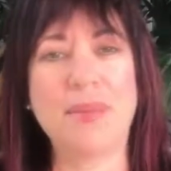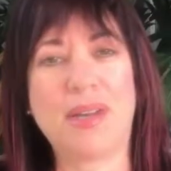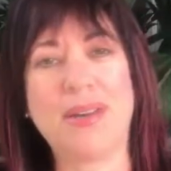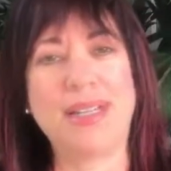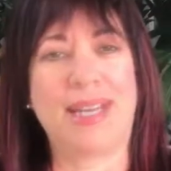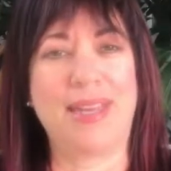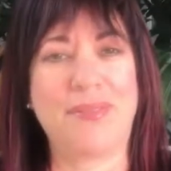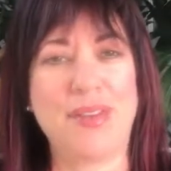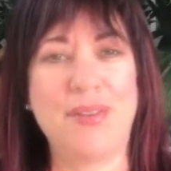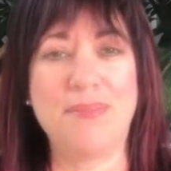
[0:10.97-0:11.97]
I'm going to
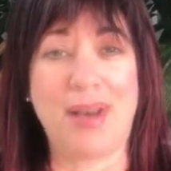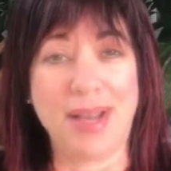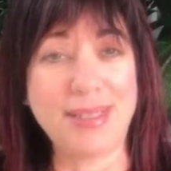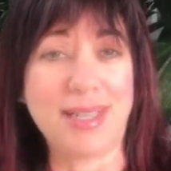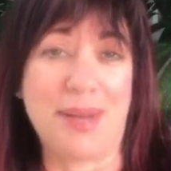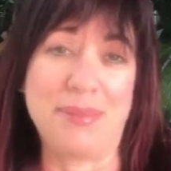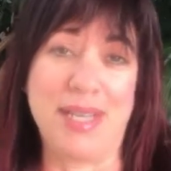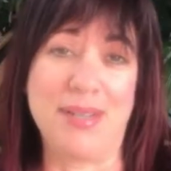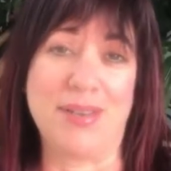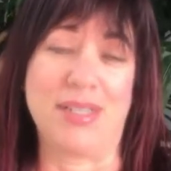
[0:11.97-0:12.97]
give you my top
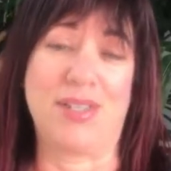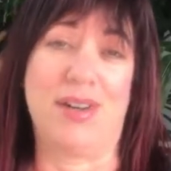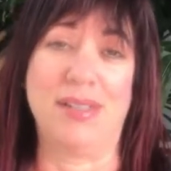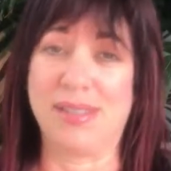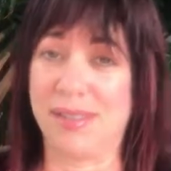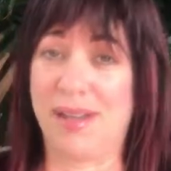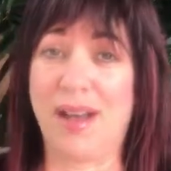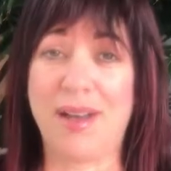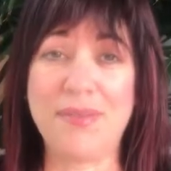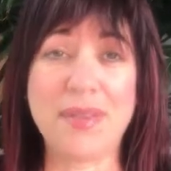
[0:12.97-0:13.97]
10 restaurants
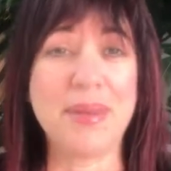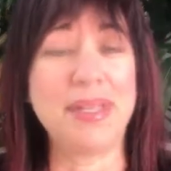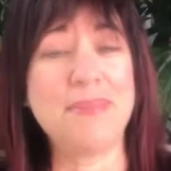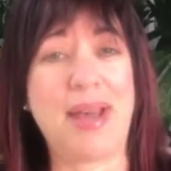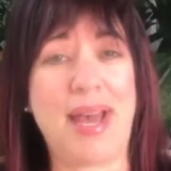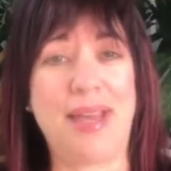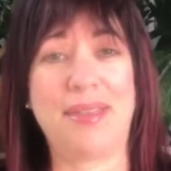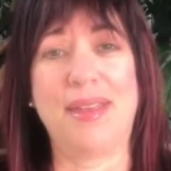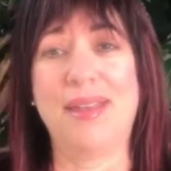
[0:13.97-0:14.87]
off the beaten path